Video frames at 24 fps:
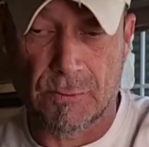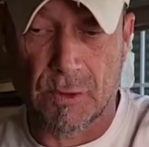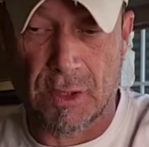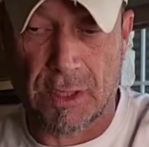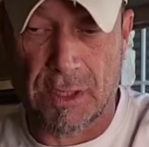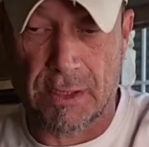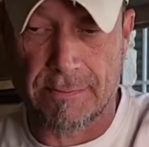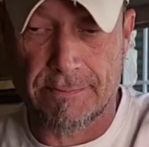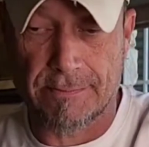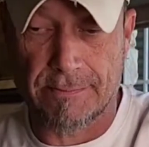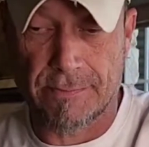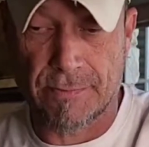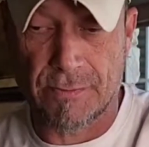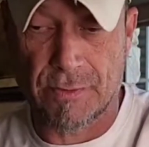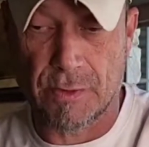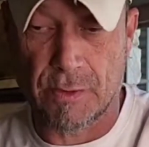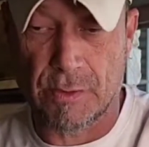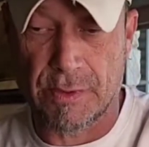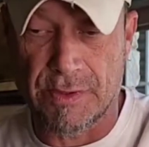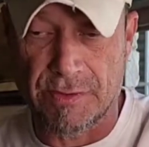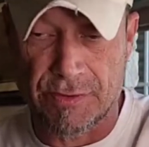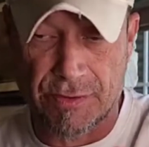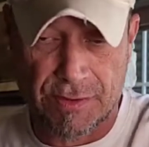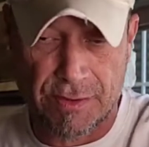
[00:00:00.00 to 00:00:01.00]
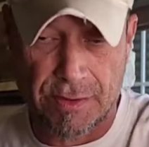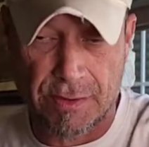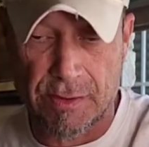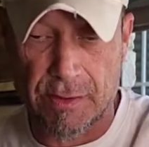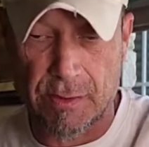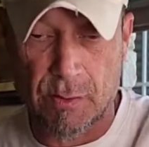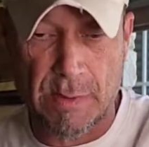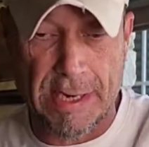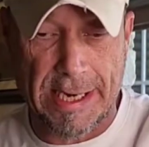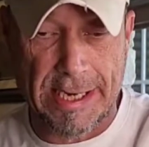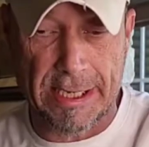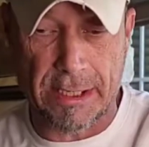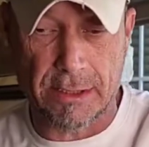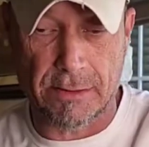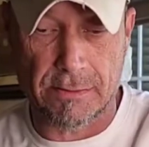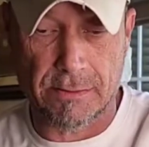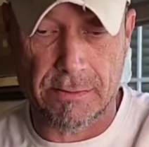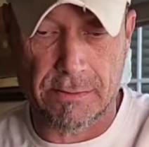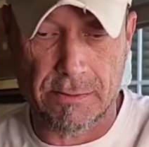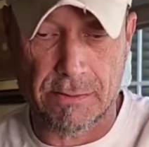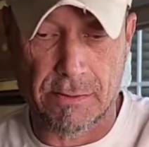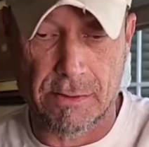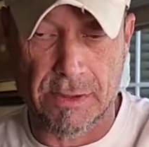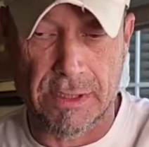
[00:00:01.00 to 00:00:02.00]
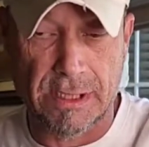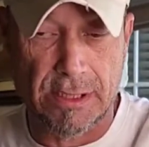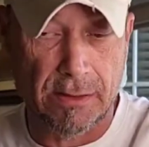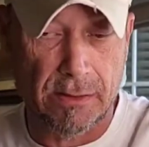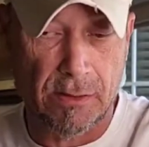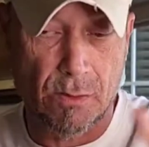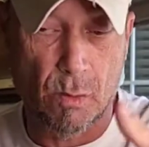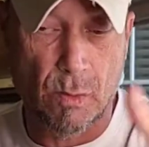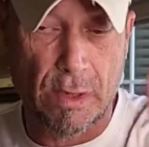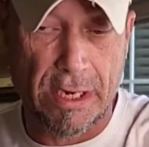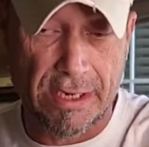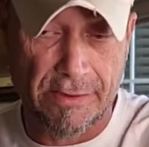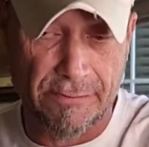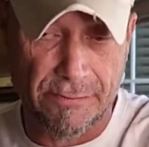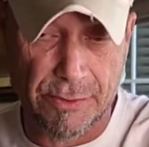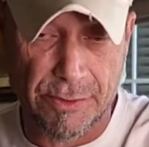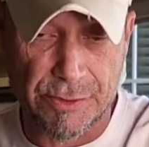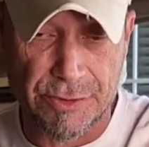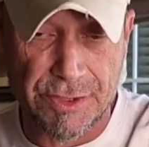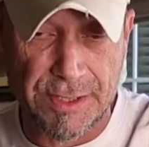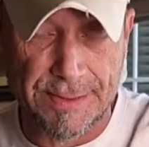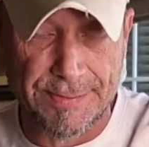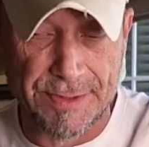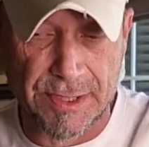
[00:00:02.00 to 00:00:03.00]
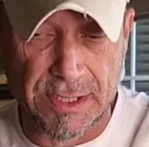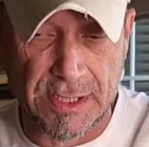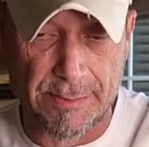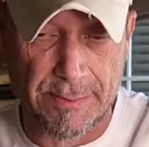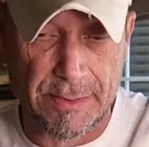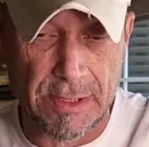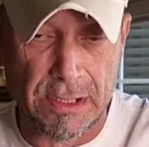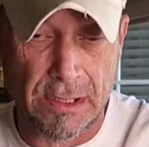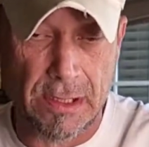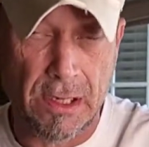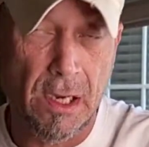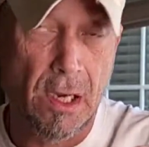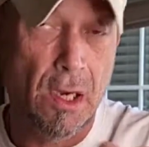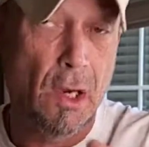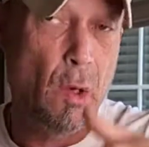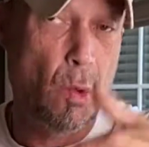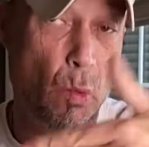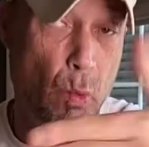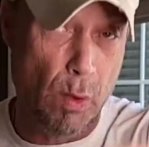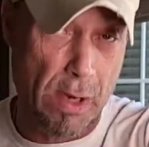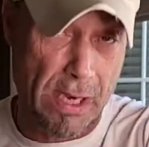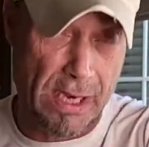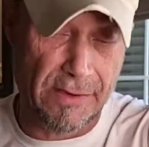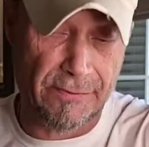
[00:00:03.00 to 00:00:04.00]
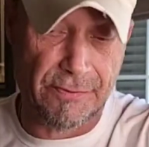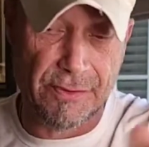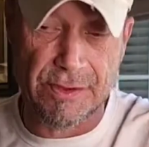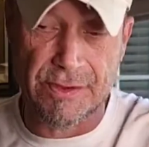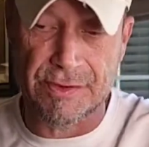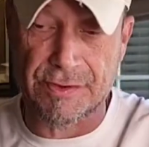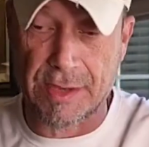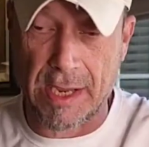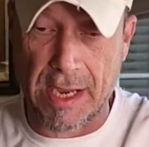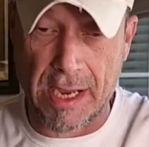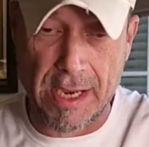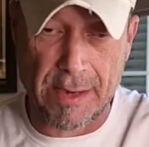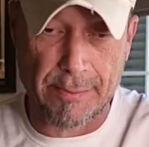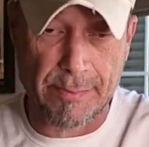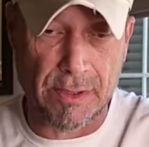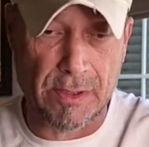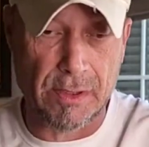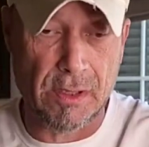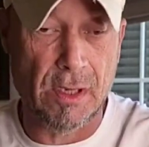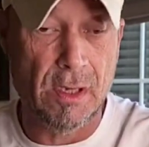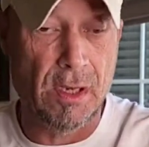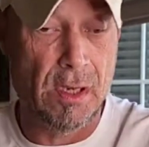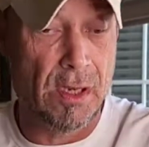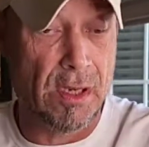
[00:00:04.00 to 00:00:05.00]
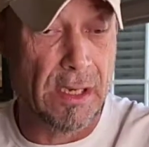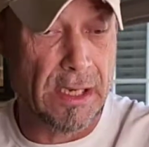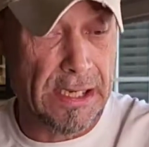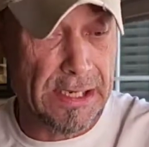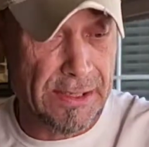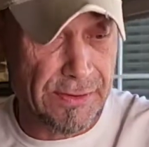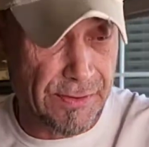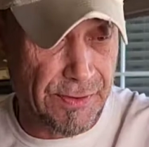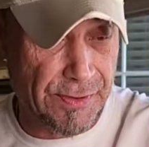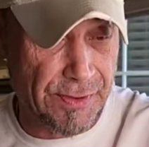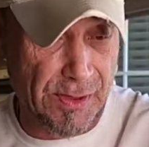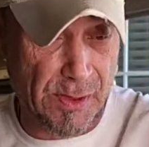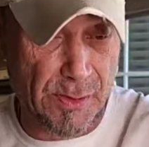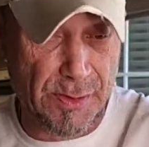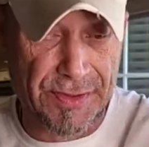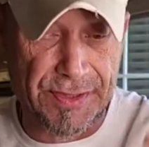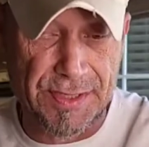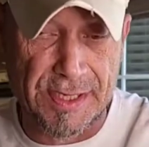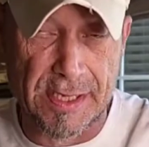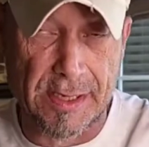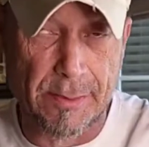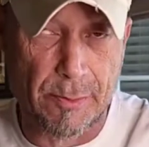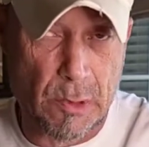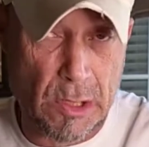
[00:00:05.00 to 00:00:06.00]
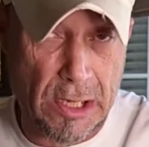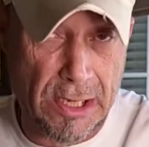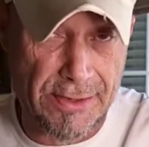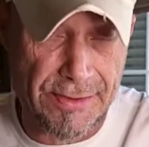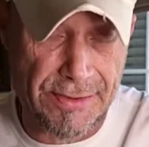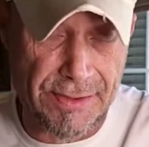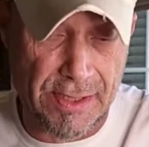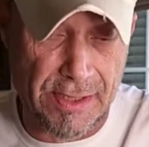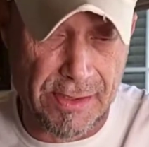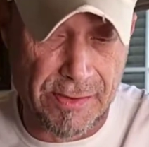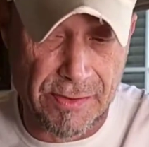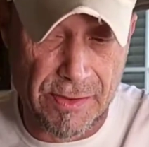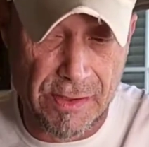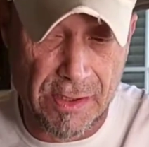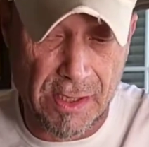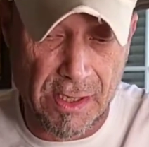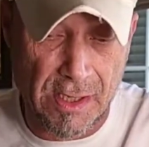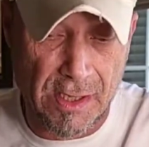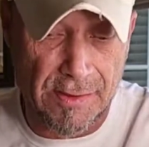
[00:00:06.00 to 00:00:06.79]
Okay. So he's sitting there waiting, looking, waiting for the ships to come in, waiting for this to happen. It is a slow and steady process